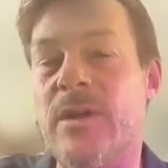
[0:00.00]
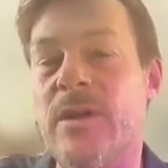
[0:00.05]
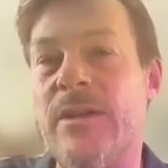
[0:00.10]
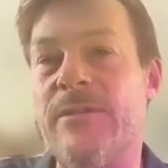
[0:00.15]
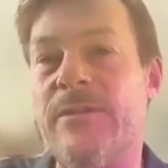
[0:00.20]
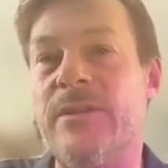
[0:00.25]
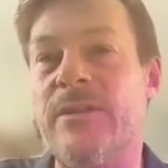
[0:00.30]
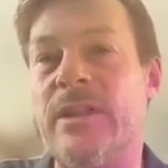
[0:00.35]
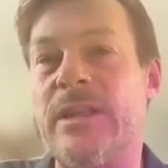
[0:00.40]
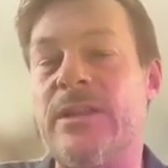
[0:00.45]

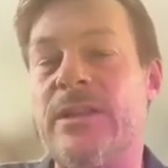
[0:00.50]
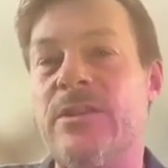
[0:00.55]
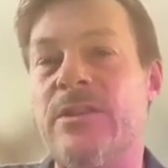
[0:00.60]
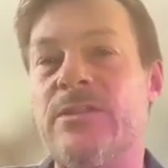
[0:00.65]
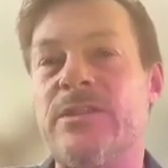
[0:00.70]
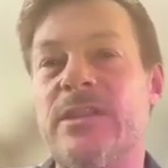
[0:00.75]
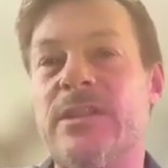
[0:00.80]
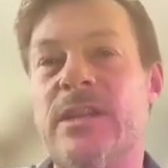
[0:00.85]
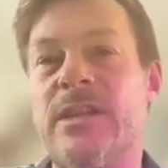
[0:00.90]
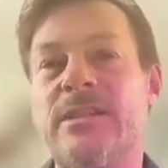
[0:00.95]
I feel like
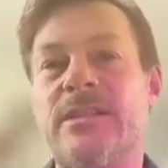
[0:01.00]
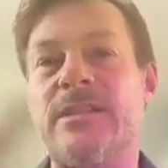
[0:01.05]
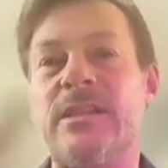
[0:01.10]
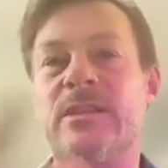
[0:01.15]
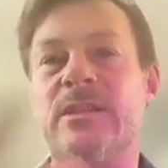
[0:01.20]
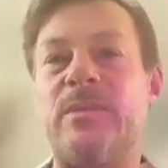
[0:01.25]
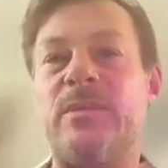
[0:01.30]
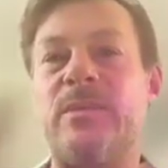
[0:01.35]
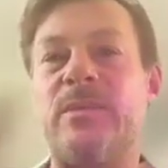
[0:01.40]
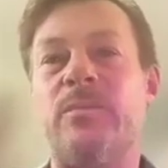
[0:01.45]
there's an
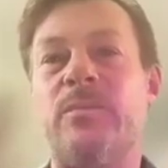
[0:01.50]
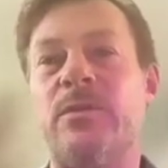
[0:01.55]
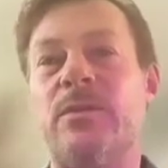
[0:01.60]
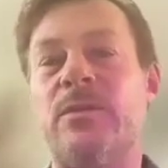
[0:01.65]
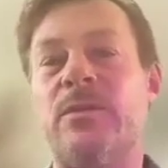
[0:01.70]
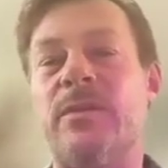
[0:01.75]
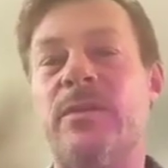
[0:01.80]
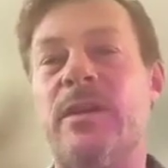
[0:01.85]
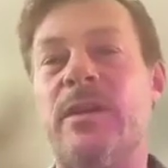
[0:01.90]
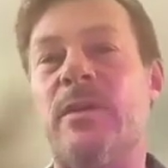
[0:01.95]
SSP
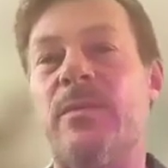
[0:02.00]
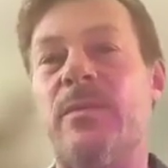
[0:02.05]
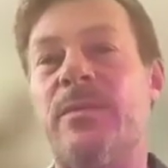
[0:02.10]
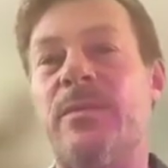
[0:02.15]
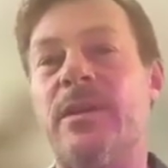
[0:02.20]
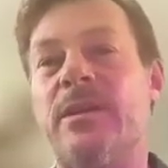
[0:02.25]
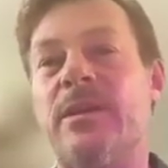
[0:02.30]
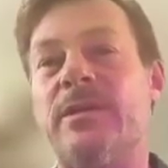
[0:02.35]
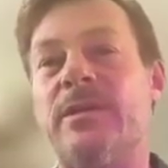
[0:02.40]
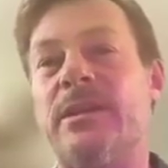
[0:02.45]
program up
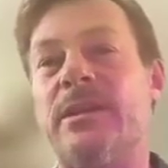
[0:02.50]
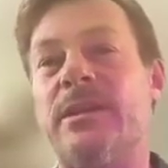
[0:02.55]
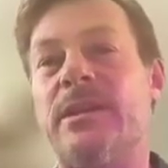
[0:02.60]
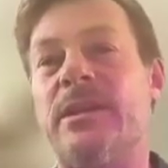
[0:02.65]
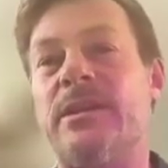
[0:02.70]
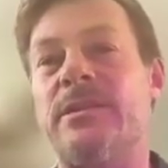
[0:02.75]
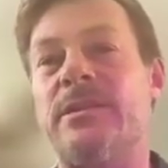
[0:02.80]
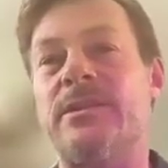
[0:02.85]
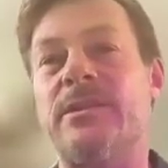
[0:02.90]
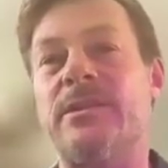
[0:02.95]
there that
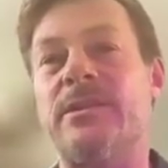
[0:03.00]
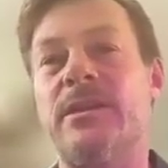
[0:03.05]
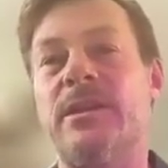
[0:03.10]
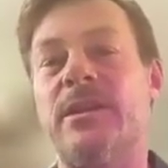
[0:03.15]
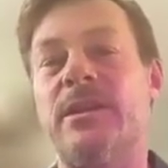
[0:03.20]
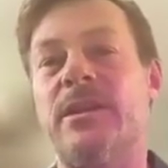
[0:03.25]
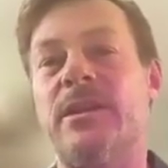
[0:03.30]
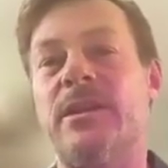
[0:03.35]
does